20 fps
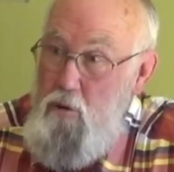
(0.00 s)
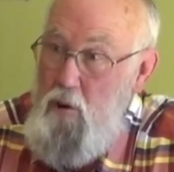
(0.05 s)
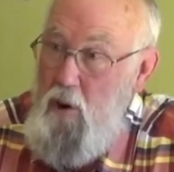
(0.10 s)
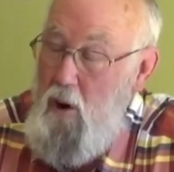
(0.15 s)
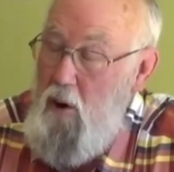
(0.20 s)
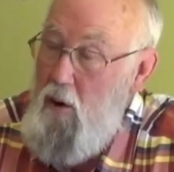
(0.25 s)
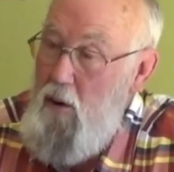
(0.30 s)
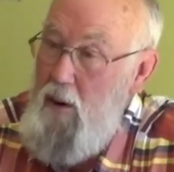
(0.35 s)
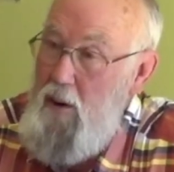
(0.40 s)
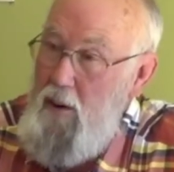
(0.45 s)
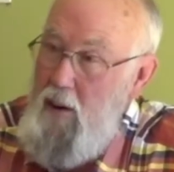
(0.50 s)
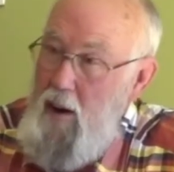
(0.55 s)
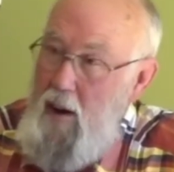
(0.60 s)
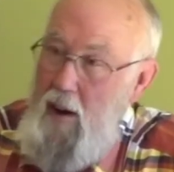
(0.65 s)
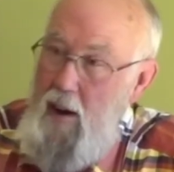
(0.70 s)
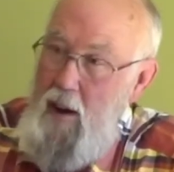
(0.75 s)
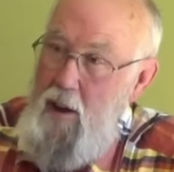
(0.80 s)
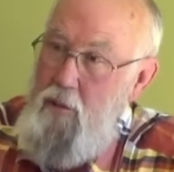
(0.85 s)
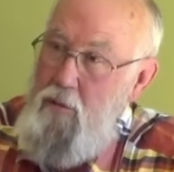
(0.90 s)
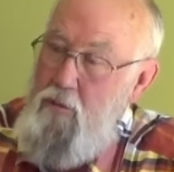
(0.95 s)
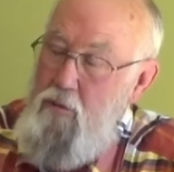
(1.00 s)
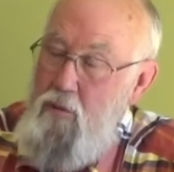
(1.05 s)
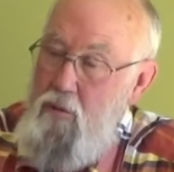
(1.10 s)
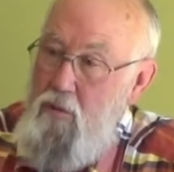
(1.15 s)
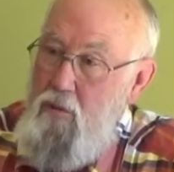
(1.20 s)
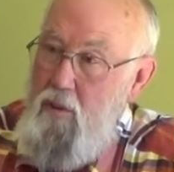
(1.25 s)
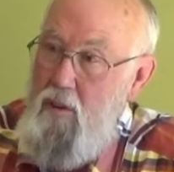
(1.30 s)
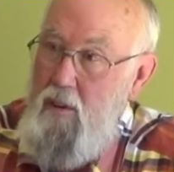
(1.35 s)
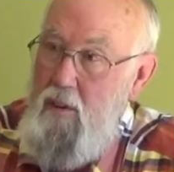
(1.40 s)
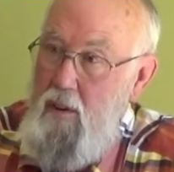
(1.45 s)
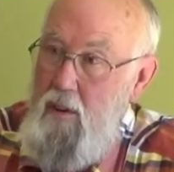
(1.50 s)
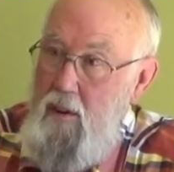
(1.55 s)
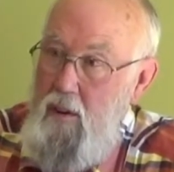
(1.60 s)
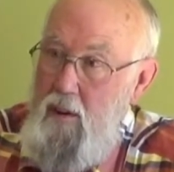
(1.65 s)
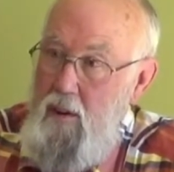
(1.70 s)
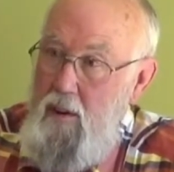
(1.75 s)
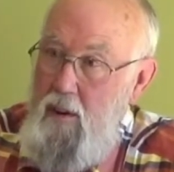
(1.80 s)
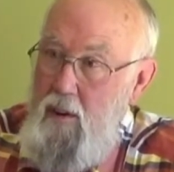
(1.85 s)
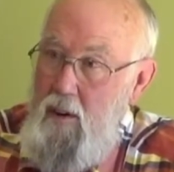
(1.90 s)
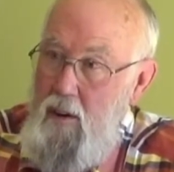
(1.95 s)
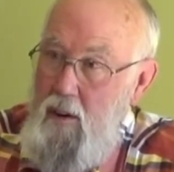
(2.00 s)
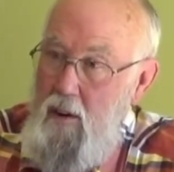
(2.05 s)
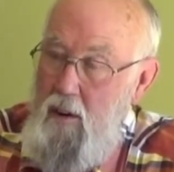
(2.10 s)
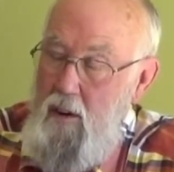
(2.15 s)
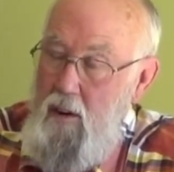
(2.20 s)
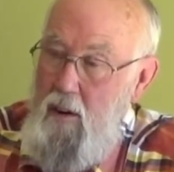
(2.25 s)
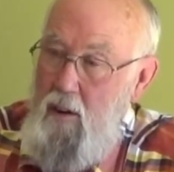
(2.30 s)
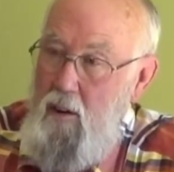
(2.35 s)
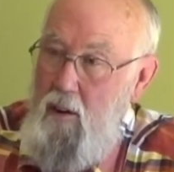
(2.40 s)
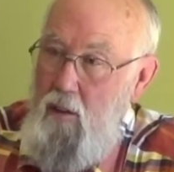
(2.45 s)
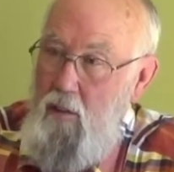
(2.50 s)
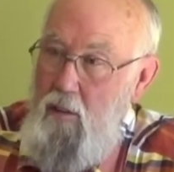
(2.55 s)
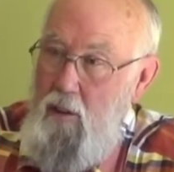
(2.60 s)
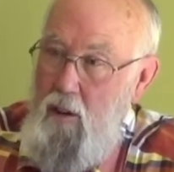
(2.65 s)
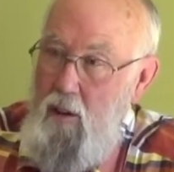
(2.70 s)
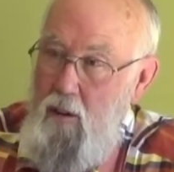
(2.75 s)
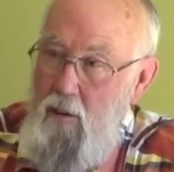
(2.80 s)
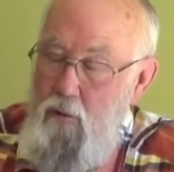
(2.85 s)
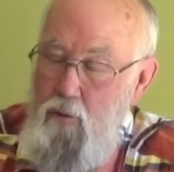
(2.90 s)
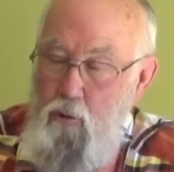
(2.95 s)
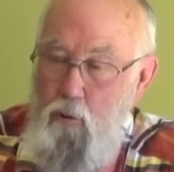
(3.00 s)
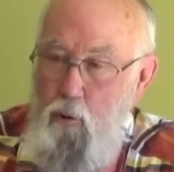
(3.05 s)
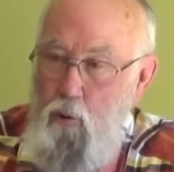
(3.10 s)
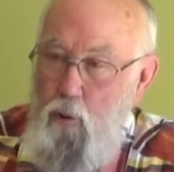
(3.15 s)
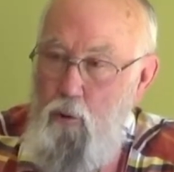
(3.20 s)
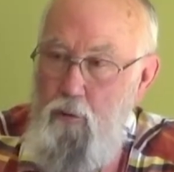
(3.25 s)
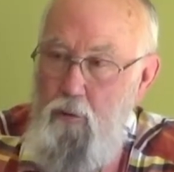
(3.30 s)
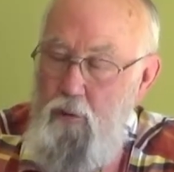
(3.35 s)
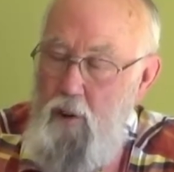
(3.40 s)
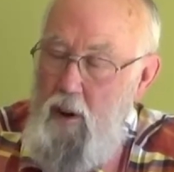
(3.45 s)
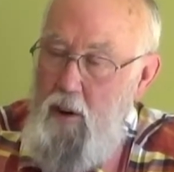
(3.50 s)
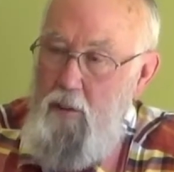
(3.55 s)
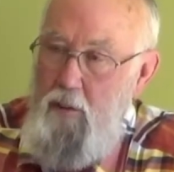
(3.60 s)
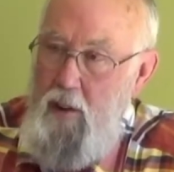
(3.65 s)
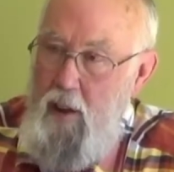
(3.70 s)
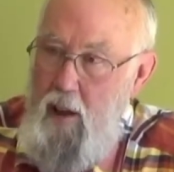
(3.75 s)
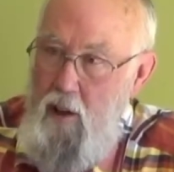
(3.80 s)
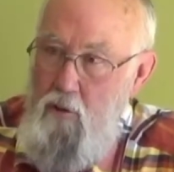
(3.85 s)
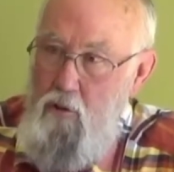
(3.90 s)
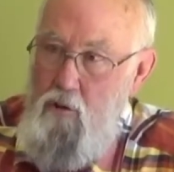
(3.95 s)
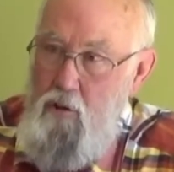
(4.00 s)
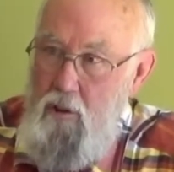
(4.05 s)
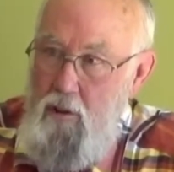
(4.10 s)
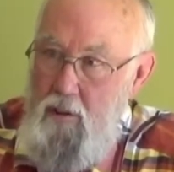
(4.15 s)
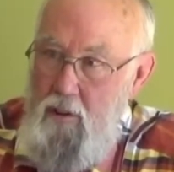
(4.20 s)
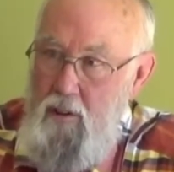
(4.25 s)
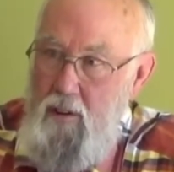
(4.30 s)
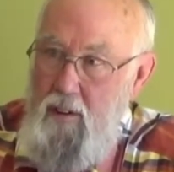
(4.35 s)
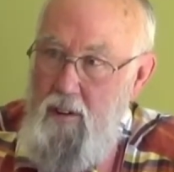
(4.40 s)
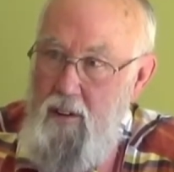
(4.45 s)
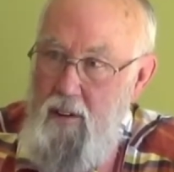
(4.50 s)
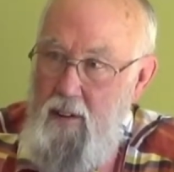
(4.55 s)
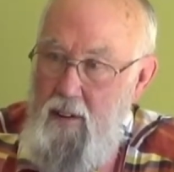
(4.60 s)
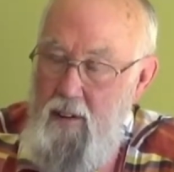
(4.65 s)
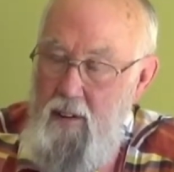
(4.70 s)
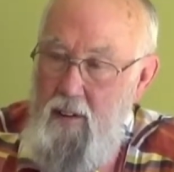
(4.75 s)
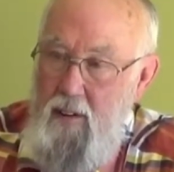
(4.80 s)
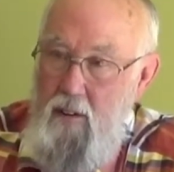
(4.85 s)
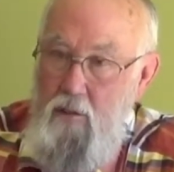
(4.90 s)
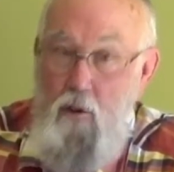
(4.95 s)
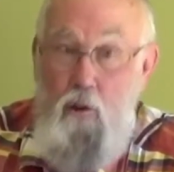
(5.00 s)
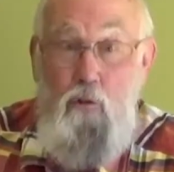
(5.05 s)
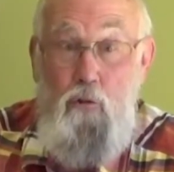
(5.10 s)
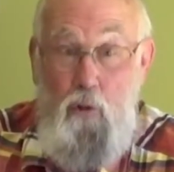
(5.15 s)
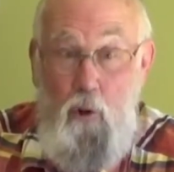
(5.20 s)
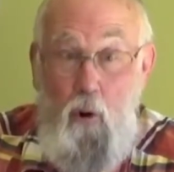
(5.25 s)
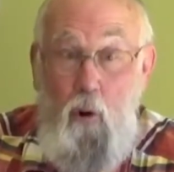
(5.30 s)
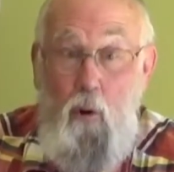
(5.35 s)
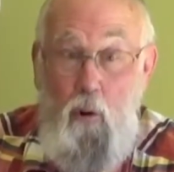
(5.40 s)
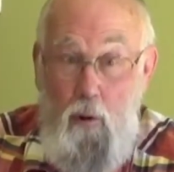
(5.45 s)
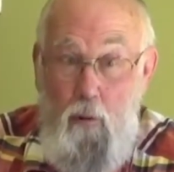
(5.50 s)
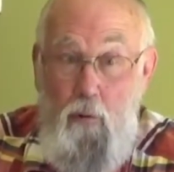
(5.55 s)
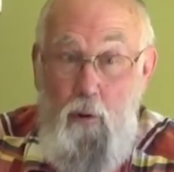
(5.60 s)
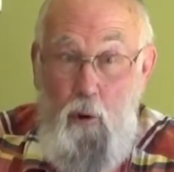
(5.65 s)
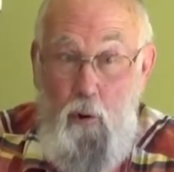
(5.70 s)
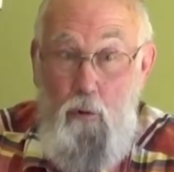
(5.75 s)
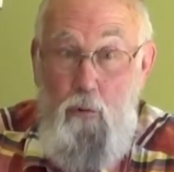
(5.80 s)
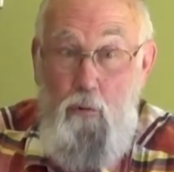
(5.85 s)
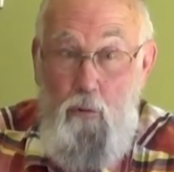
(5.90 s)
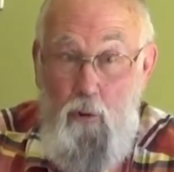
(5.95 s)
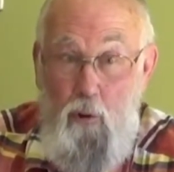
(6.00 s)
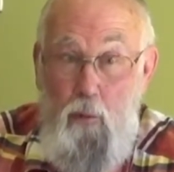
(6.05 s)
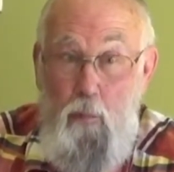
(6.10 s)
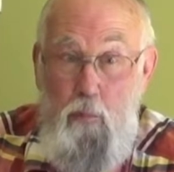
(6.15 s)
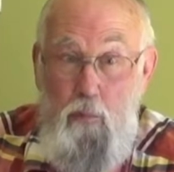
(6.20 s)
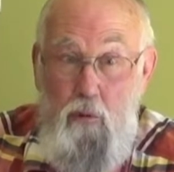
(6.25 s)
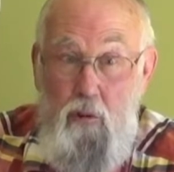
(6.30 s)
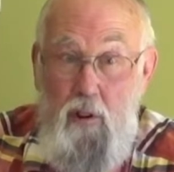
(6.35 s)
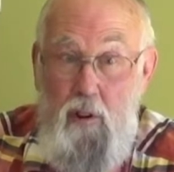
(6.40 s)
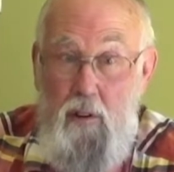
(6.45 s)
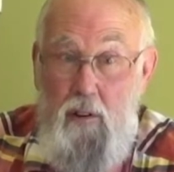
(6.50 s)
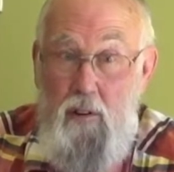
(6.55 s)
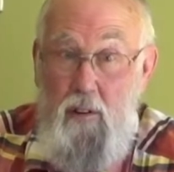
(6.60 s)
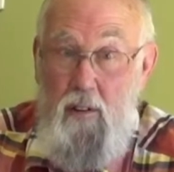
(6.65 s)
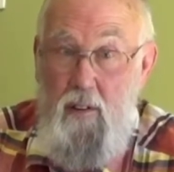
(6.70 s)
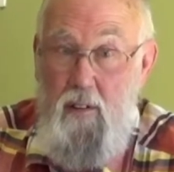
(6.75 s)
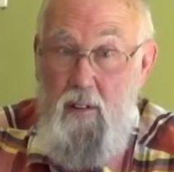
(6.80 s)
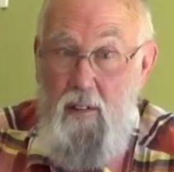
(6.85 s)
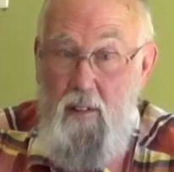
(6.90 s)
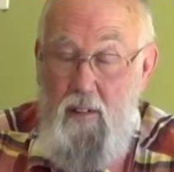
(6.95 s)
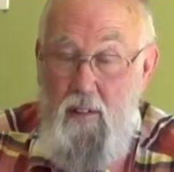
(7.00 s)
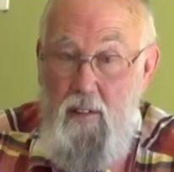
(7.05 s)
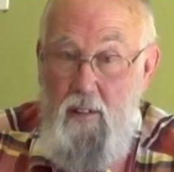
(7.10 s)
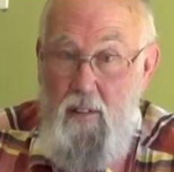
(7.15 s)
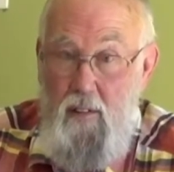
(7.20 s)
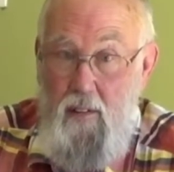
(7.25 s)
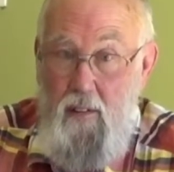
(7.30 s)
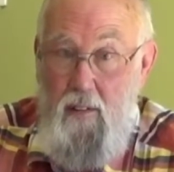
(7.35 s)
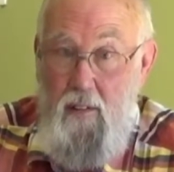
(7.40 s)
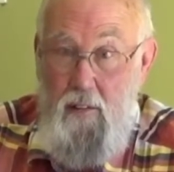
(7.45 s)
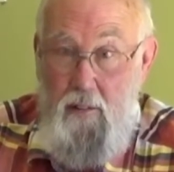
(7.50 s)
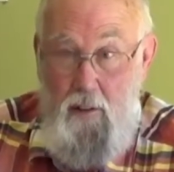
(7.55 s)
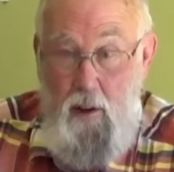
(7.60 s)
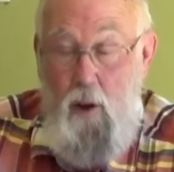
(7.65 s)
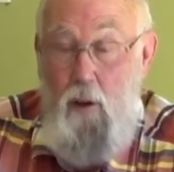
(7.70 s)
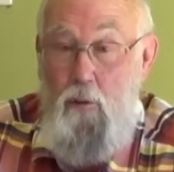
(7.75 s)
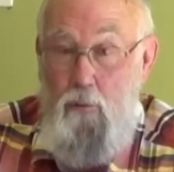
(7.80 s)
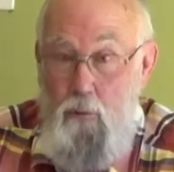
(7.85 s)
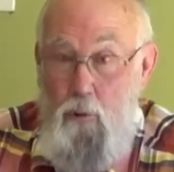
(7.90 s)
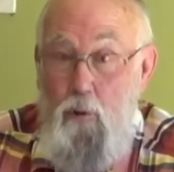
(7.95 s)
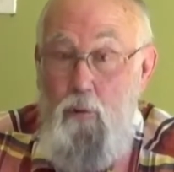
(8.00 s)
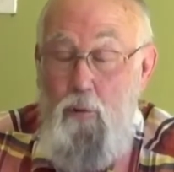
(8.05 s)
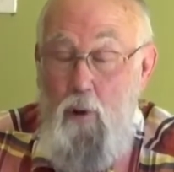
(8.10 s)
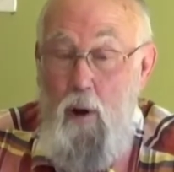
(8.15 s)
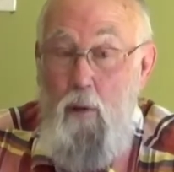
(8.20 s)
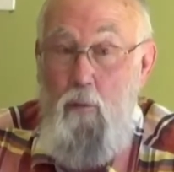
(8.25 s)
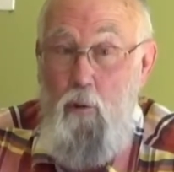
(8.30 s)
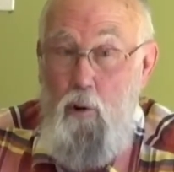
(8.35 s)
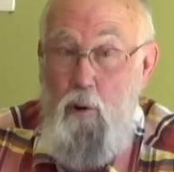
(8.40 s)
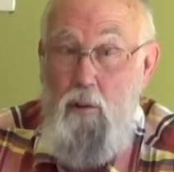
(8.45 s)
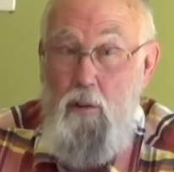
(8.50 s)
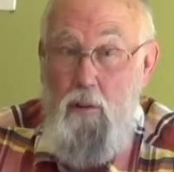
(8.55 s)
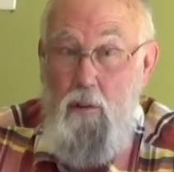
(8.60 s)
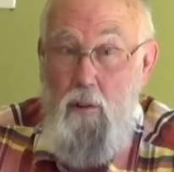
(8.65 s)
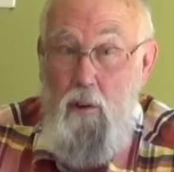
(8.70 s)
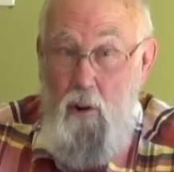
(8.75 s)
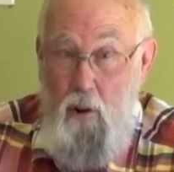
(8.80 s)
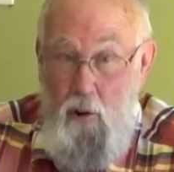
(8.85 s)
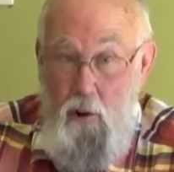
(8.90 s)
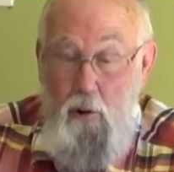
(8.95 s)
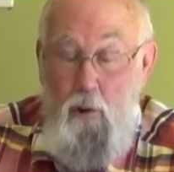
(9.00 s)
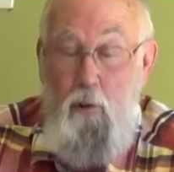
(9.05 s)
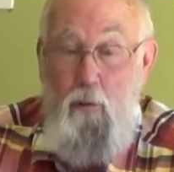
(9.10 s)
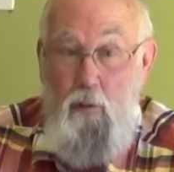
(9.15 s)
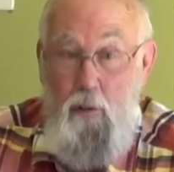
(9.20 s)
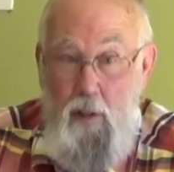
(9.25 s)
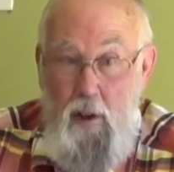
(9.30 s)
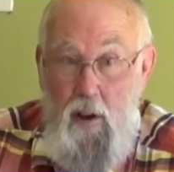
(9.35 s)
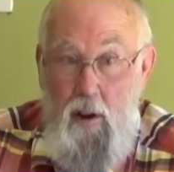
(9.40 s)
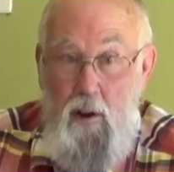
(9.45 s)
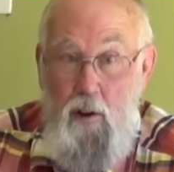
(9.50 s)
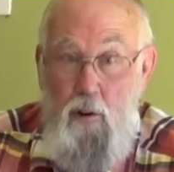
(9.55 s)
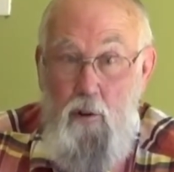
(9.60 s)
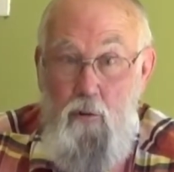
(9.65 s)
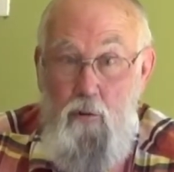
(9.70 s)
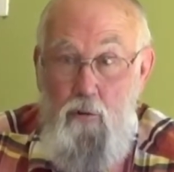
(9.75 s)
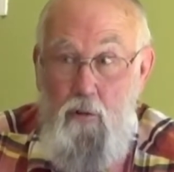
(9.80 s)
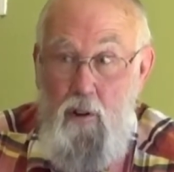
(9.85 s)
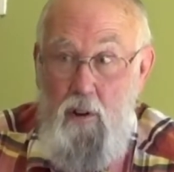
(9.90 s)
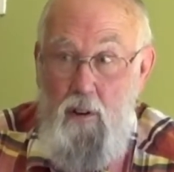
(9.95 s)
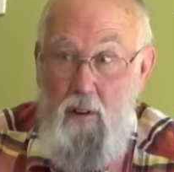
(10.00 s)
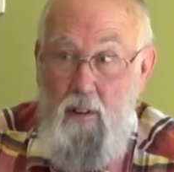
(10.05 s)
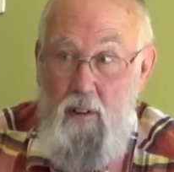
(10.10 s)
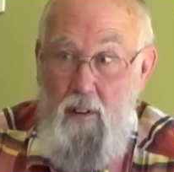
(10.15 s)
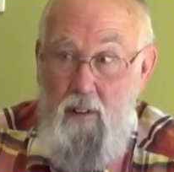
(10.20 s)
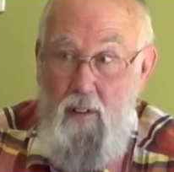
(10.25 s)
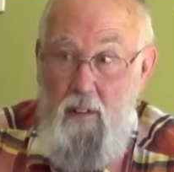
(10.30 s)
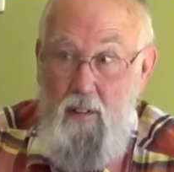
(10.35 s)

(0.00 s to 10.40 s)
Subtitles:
Starry Nights, the Schools Foundation, just all of those groups. And to tell you the truth, I've worked hard over the years to